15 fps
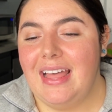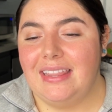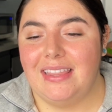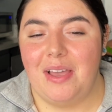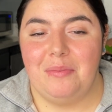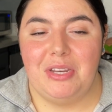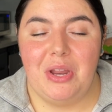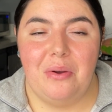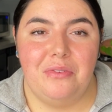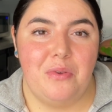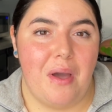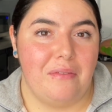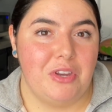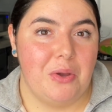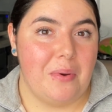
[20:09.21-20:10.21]
Let me know if you
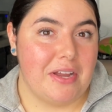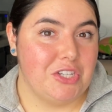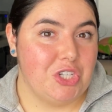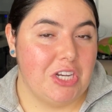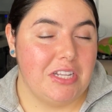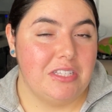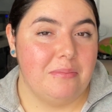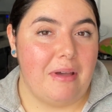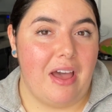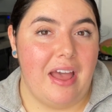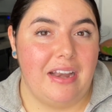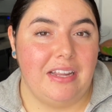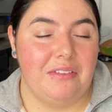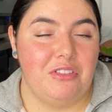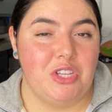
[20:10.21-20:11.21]
have any questions about
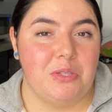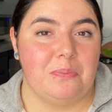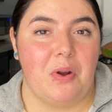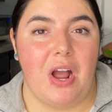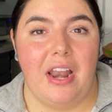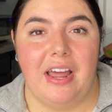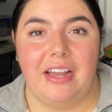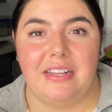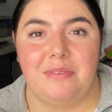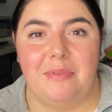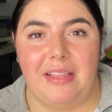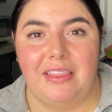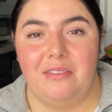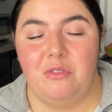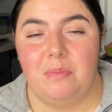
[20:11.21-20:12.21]
any of these products
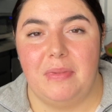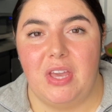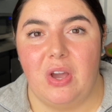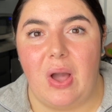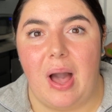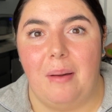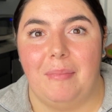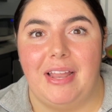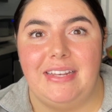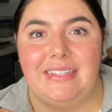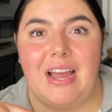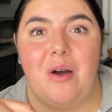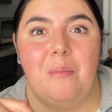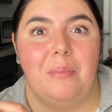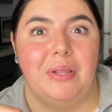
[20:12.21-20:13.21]
by leaving me a comment
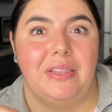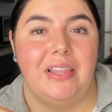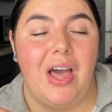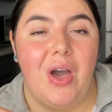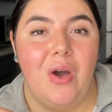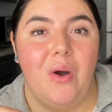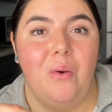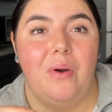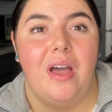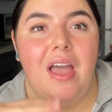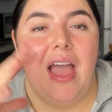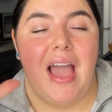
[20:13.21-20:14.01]
down below.